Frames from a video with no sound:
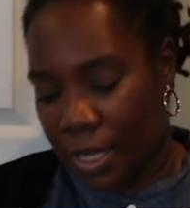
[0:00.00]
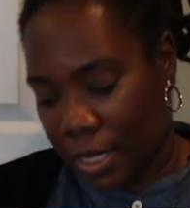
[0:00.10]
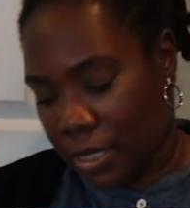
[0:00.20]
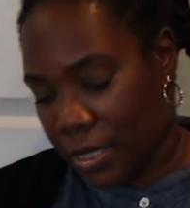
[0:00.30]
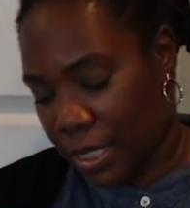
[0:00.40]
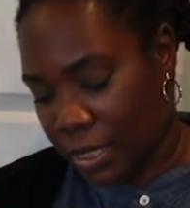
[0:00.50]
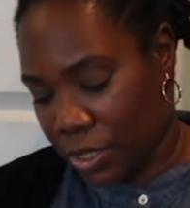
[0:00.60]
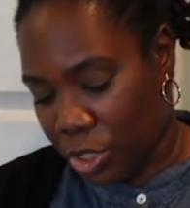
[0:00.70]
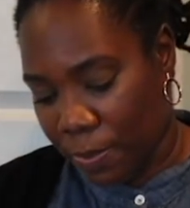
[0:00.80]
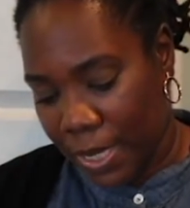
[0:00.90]
That looks like
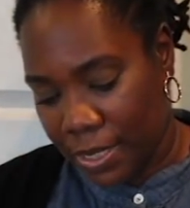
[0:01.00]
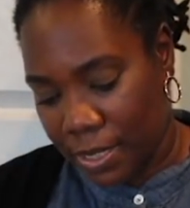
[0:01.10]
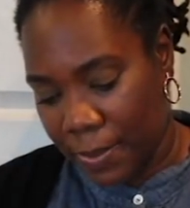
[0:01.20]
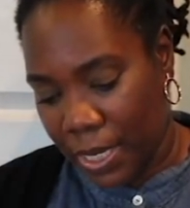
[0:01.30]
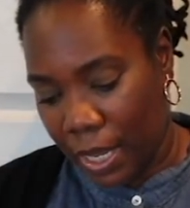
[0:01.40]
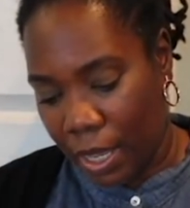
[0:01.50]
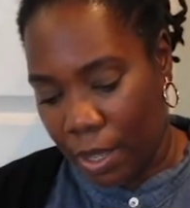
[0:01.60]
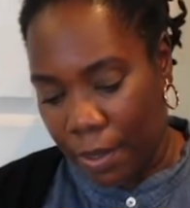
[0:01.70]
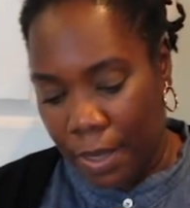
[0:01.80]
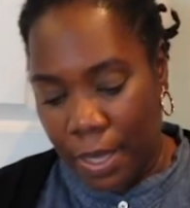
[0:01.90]
such a mess to me
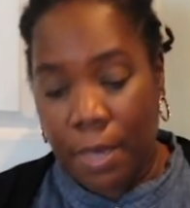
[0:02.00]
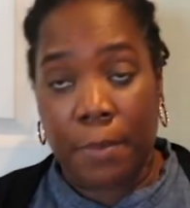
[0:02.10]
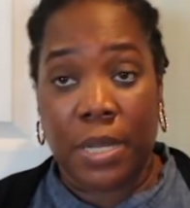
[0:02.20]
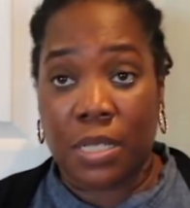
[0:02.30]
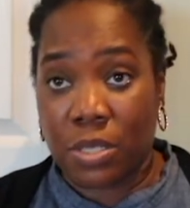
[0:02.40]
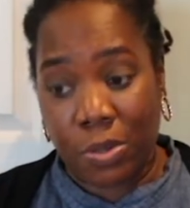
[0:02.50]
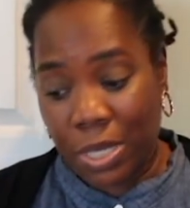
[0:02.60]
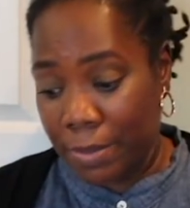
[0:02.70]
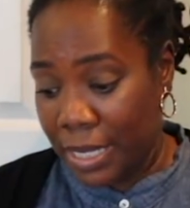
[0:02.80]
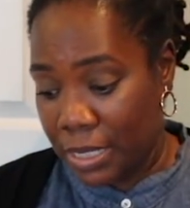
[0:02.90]
now. But it
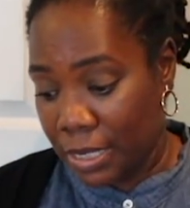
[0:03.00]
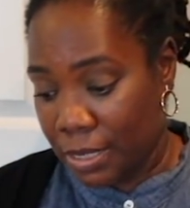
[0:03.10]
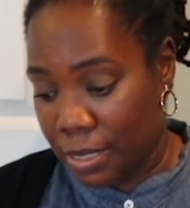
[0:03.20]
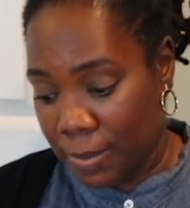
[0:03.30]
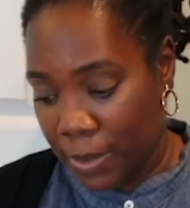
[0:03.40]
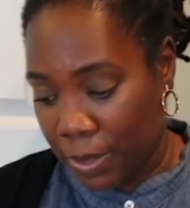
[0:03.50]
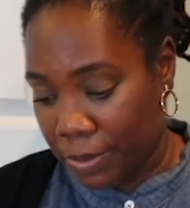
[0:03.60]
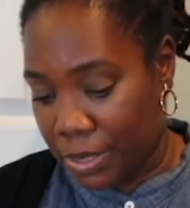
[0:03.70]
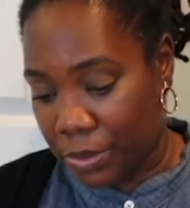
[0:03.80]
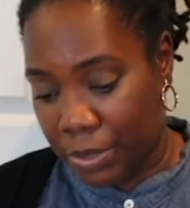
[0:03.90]
totally made sense to me when I
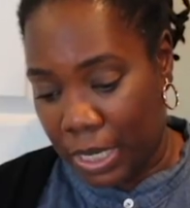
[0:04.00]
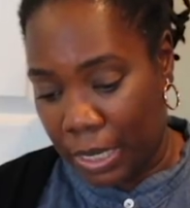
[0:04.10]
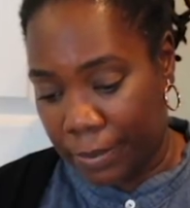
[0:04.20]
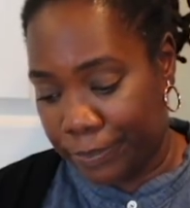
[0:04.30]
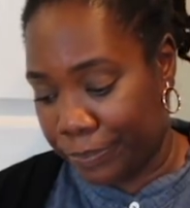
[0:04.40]
was doing it.